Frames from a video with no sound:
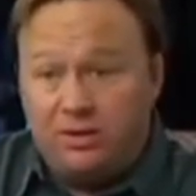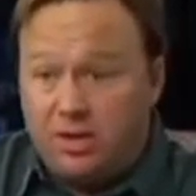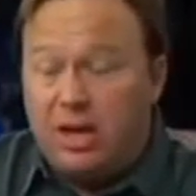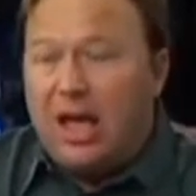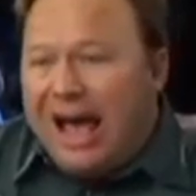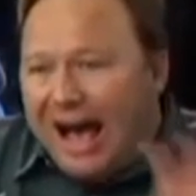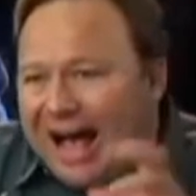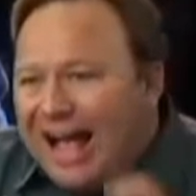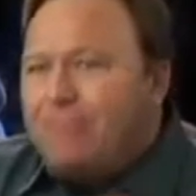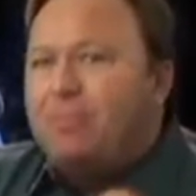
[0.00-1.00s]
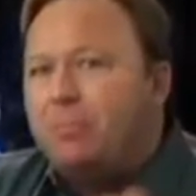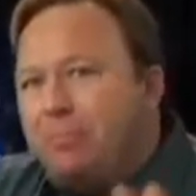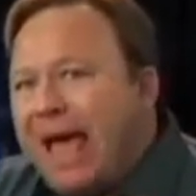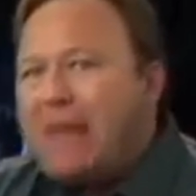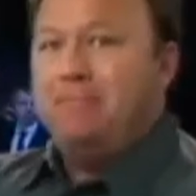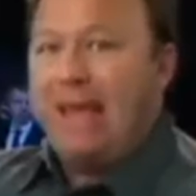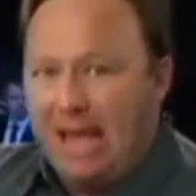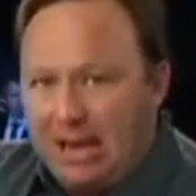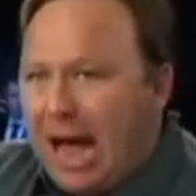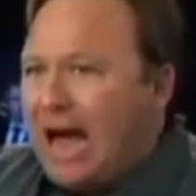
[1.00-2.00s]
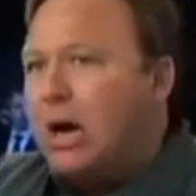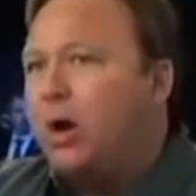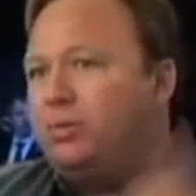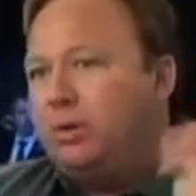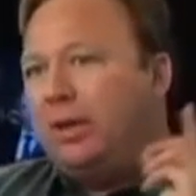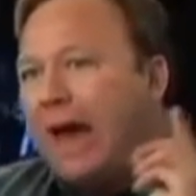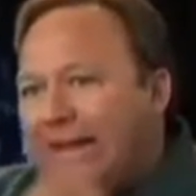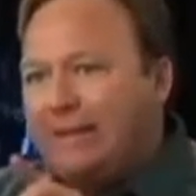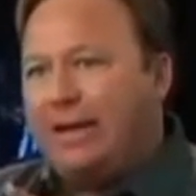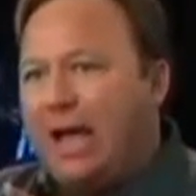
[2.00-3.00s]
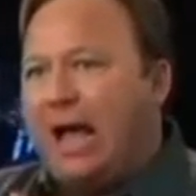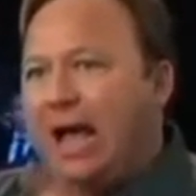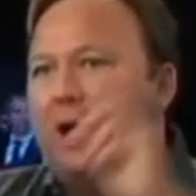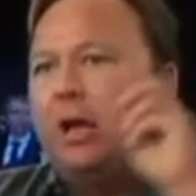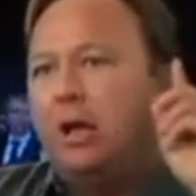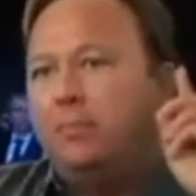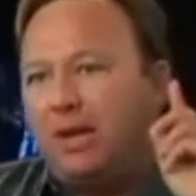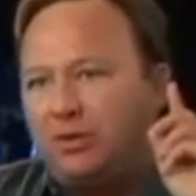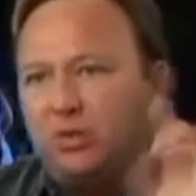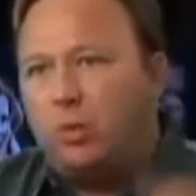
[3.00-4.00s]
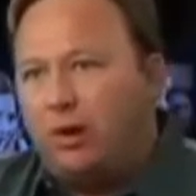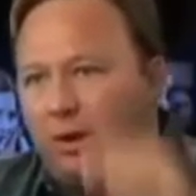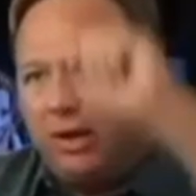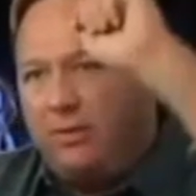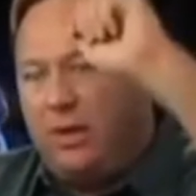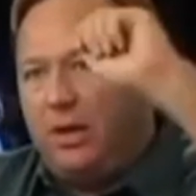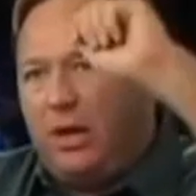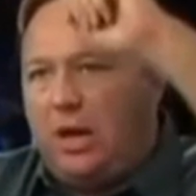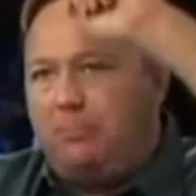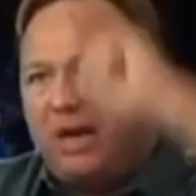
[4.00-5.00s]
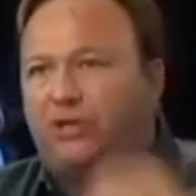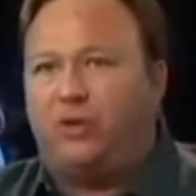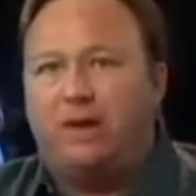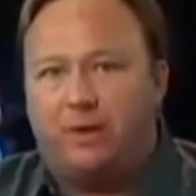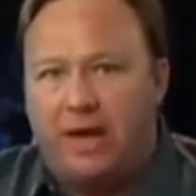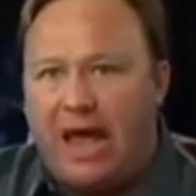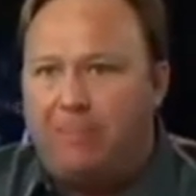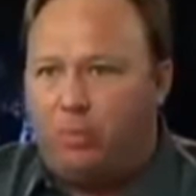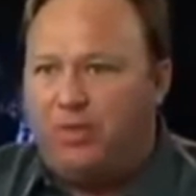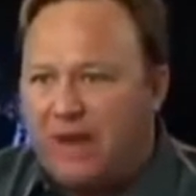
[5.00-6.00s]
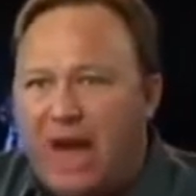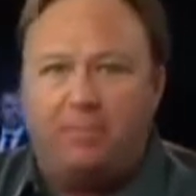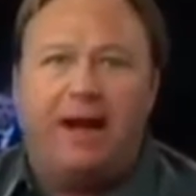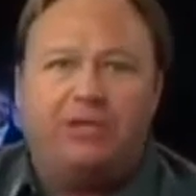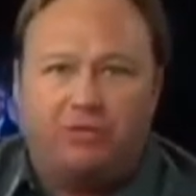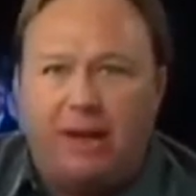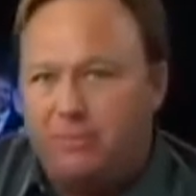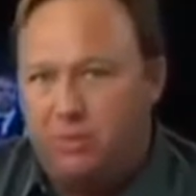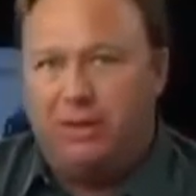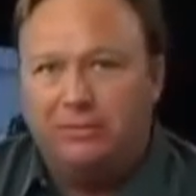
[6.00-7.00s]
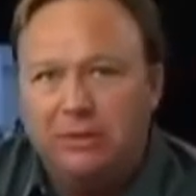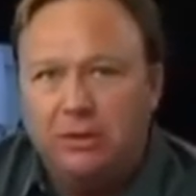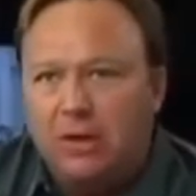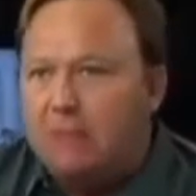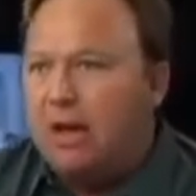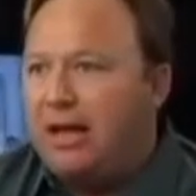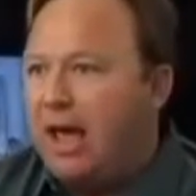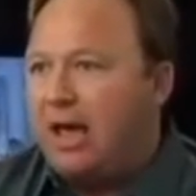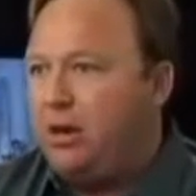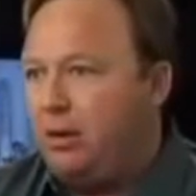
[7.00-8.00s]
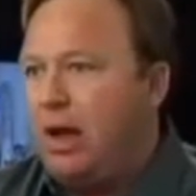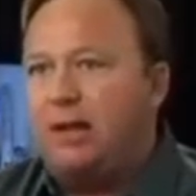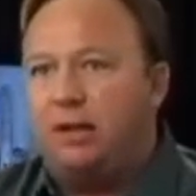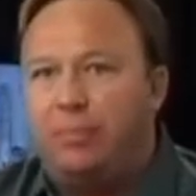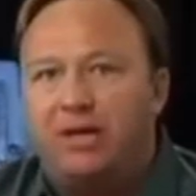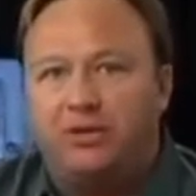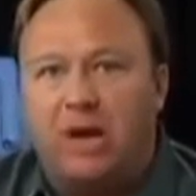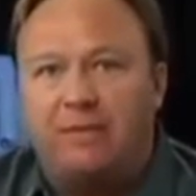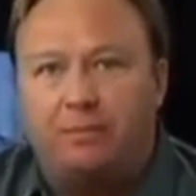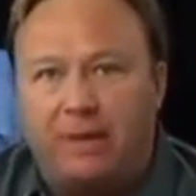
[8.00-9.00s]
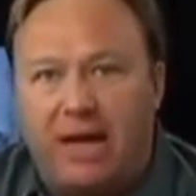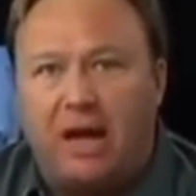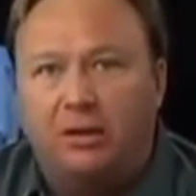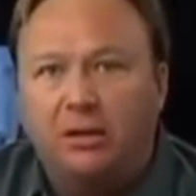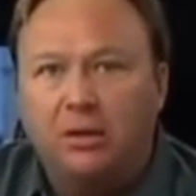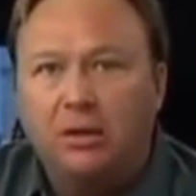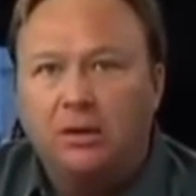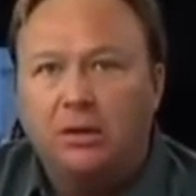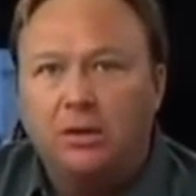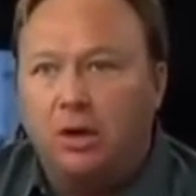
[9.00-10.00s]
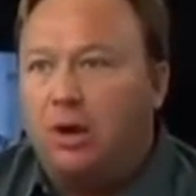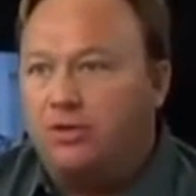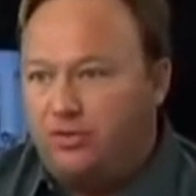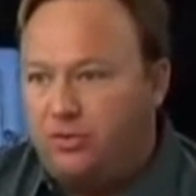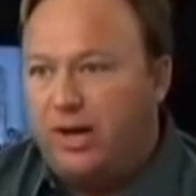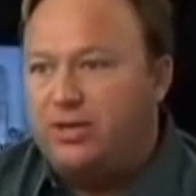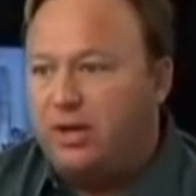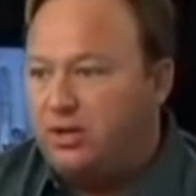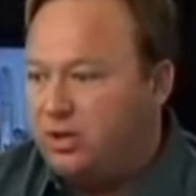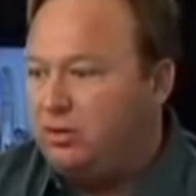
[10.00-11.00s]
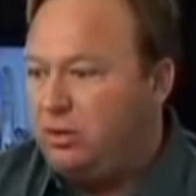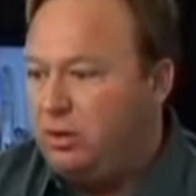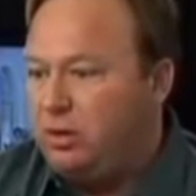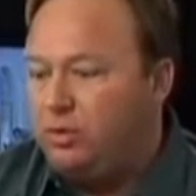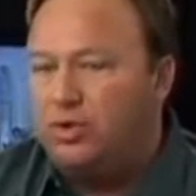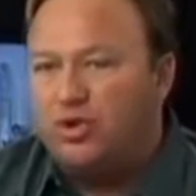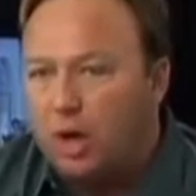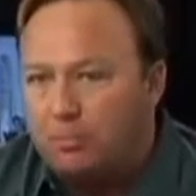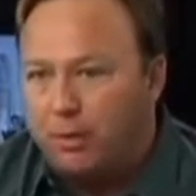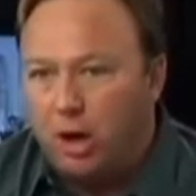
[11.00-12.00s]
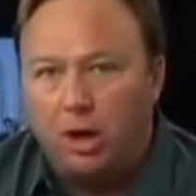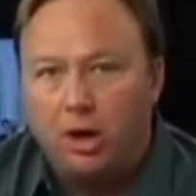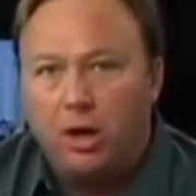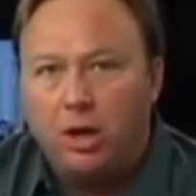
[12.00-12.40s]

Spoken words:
See, I'm the bad man. I don't like the guy because he's wearing the bus driver cap with the dynamite strapped to him. I'm like, hey, you're not the bus driver, pal. You're a treasonous usurper.